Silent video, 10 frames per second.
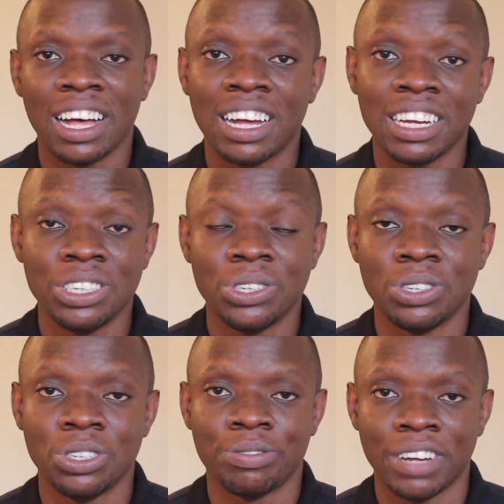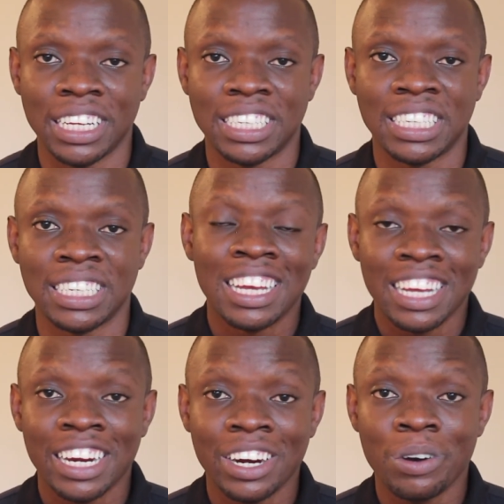issues you face.
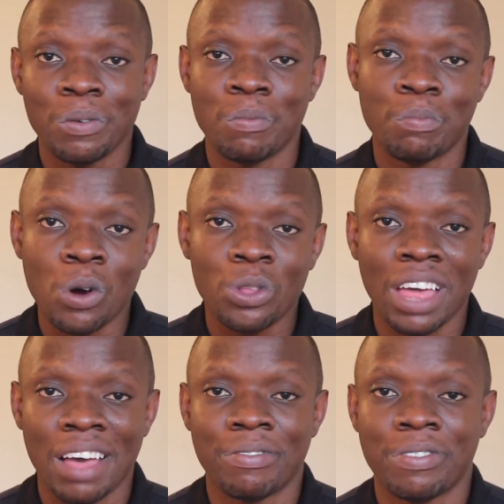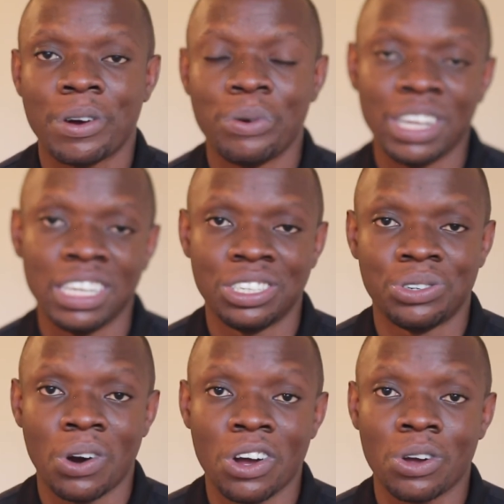Here, both have a really
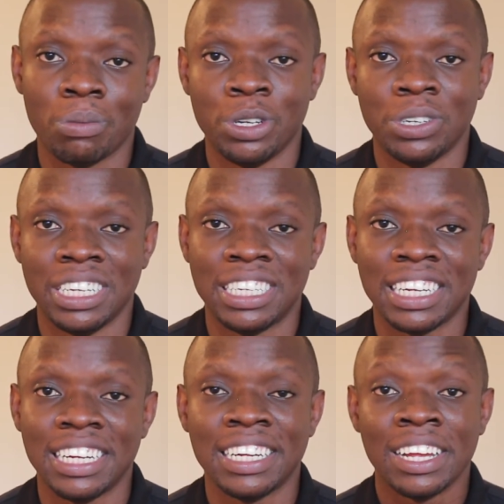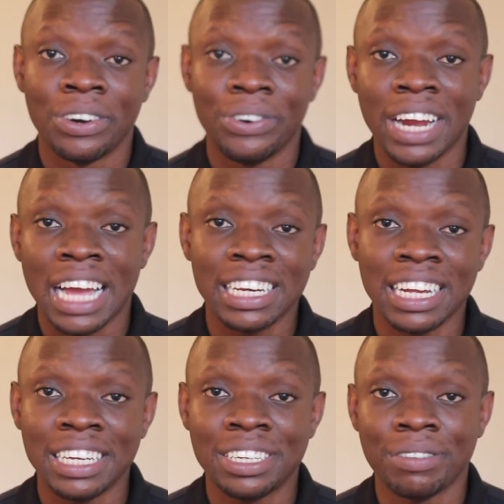strong community. React
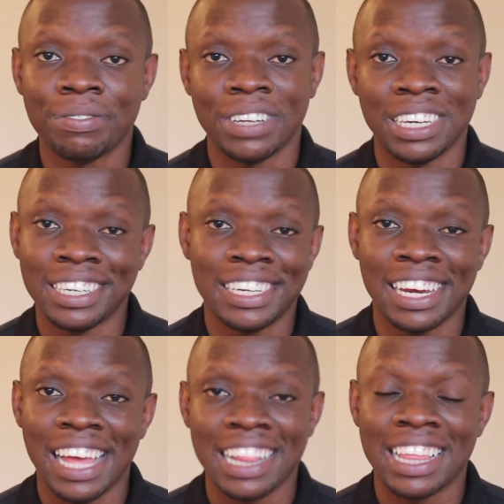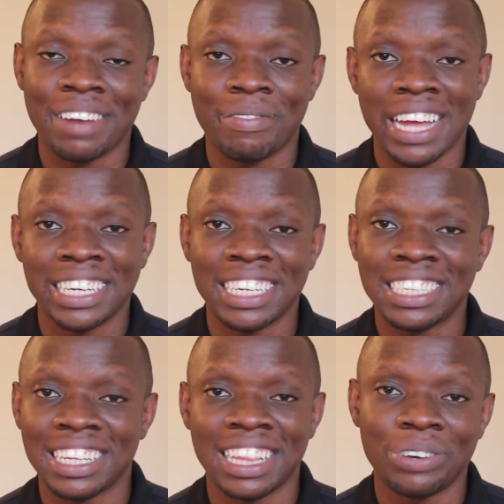Native initially had the
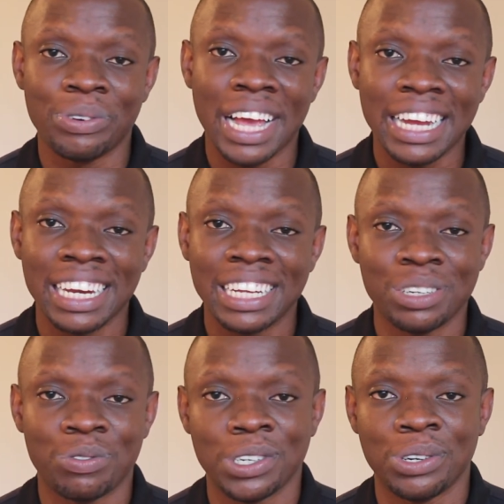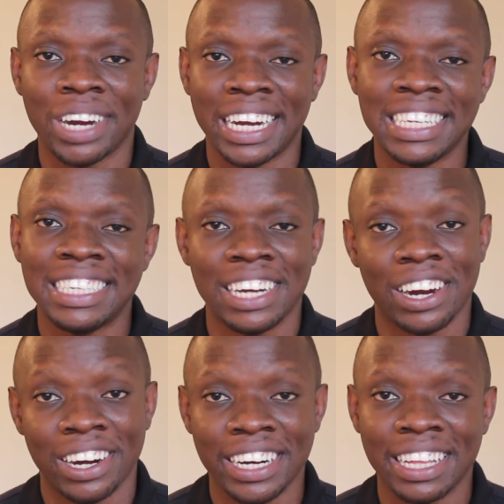advantage in that React Native was released
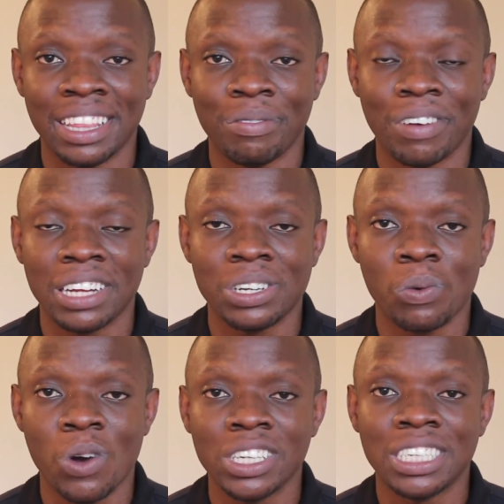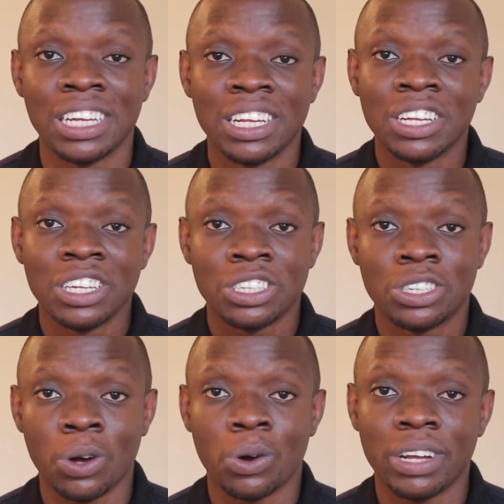earlier than Flutter was,
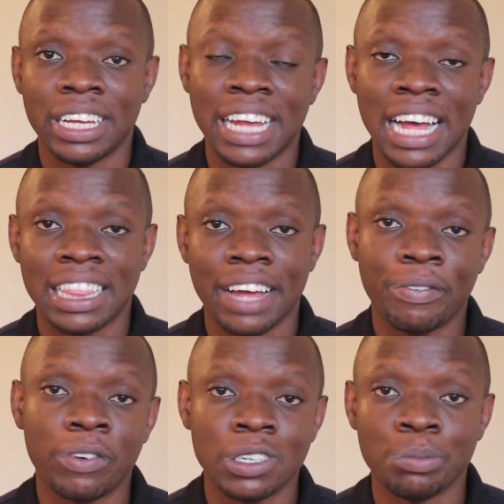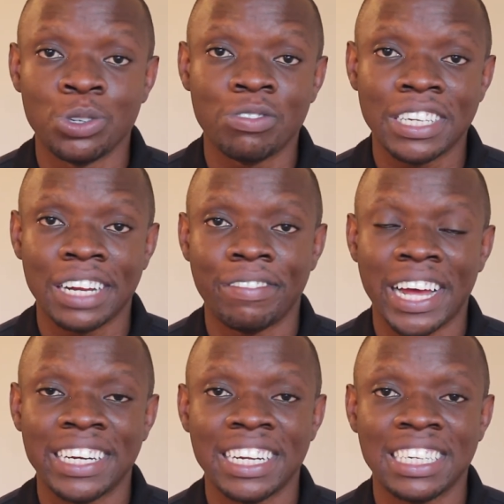so it had that first mover's
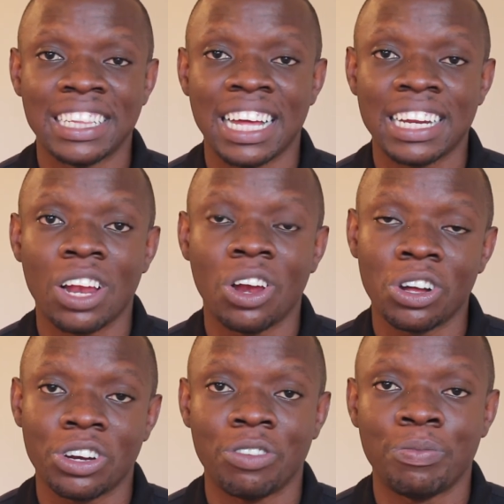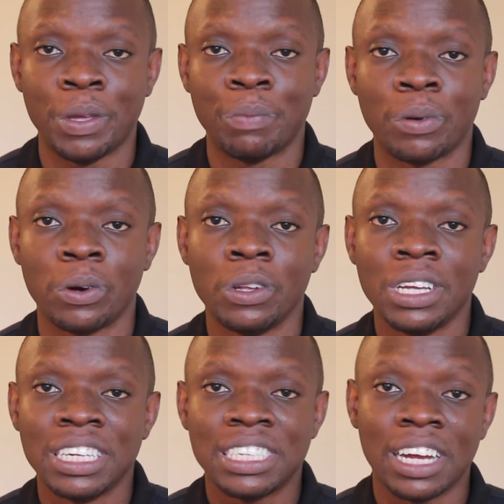advantage in that a lot of people
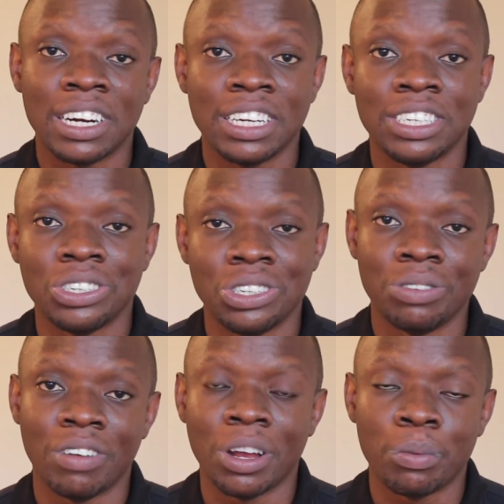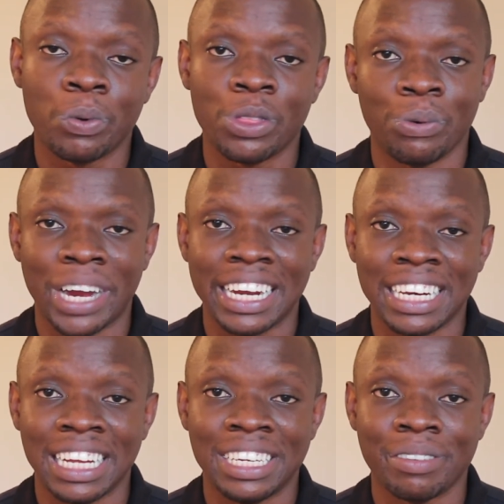started to develop with React
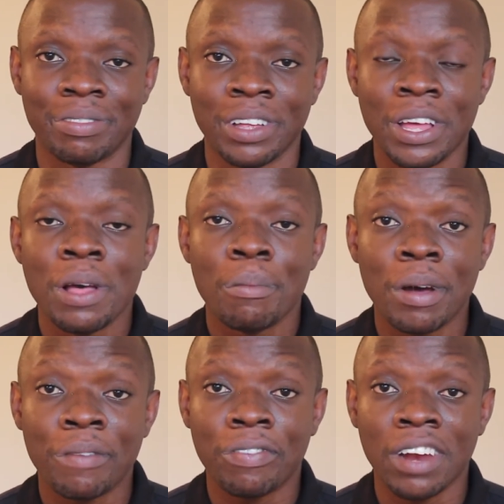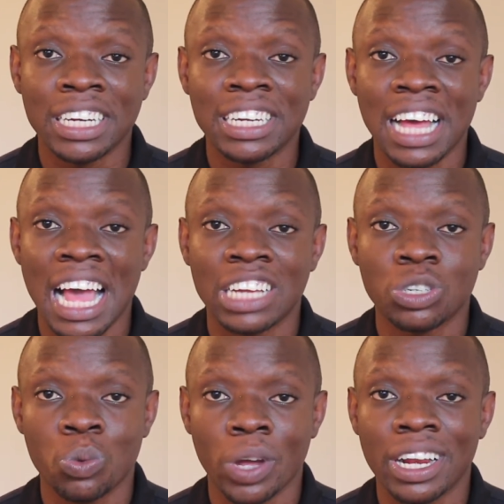Native. But Flutter has
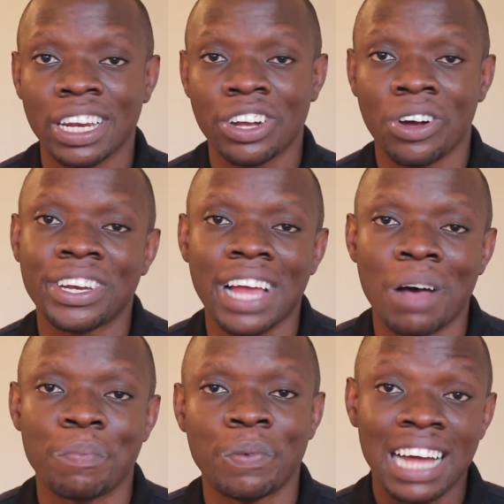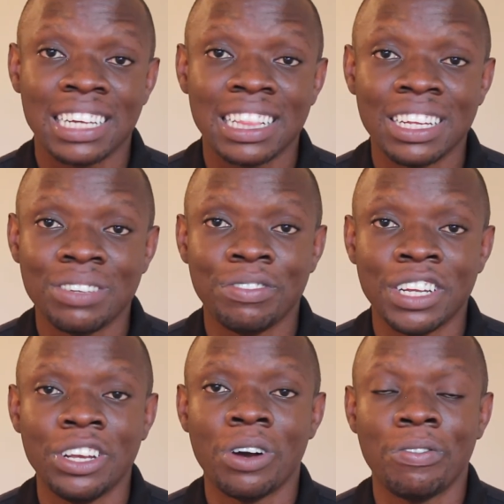quickly caught up. As at this
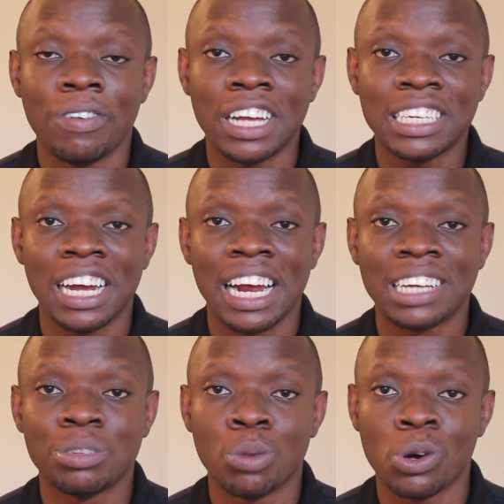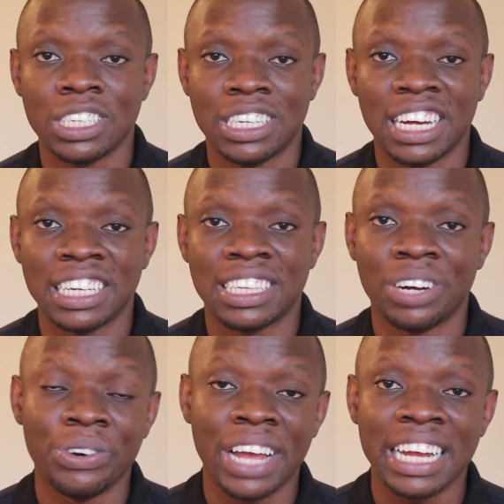video, Flutter has more stars
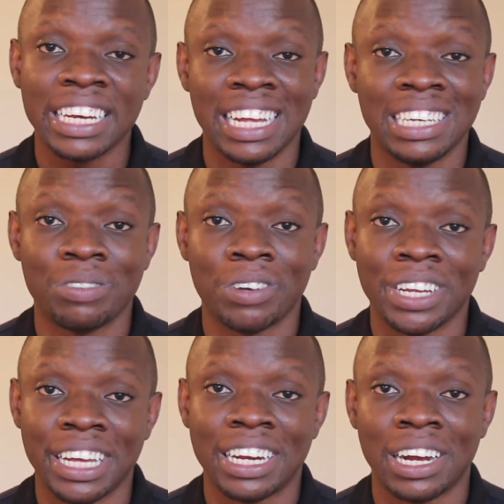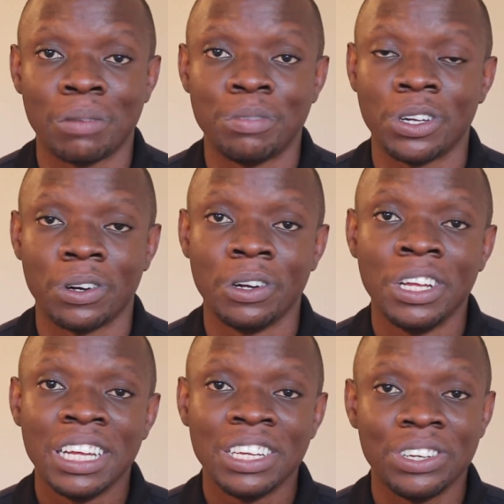than React Native on GitHub, so
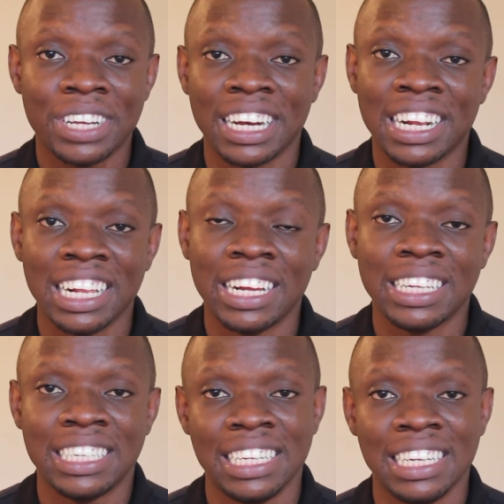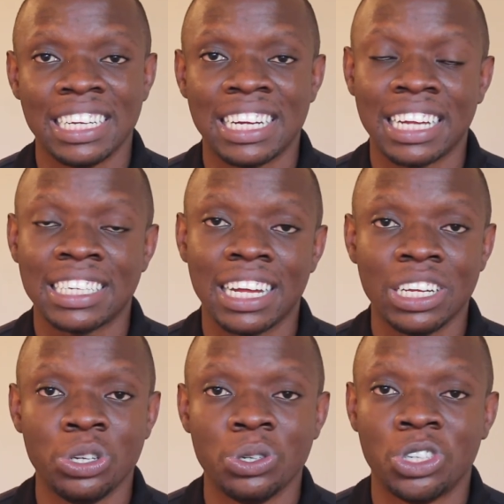you can clearly see it has a
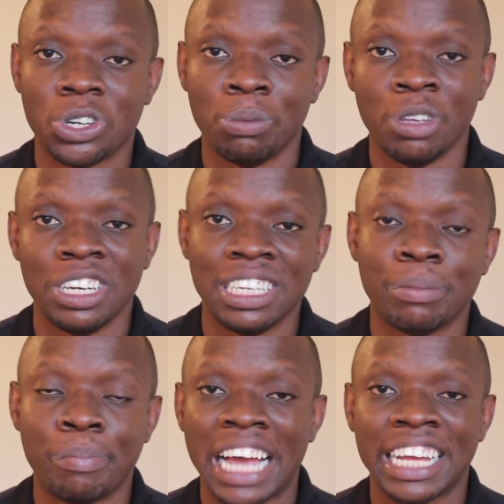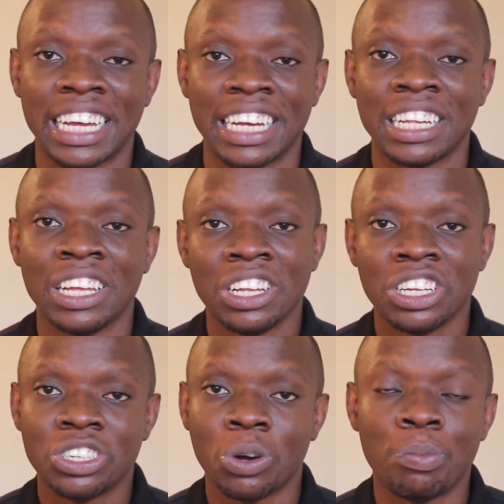huge community backing.
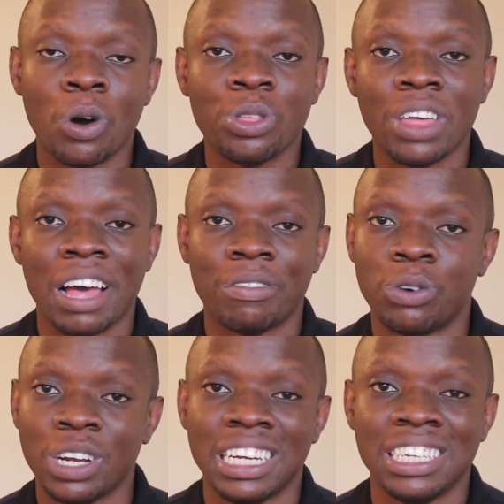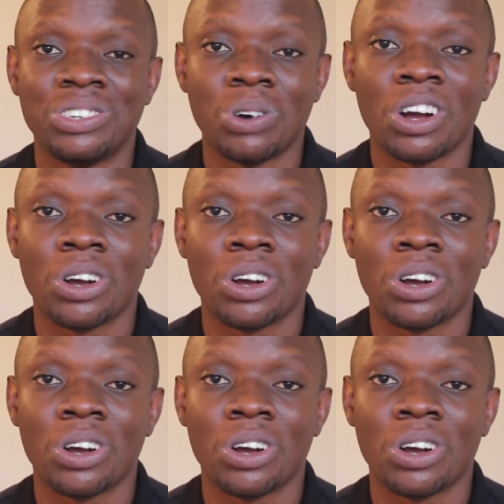So both have really strong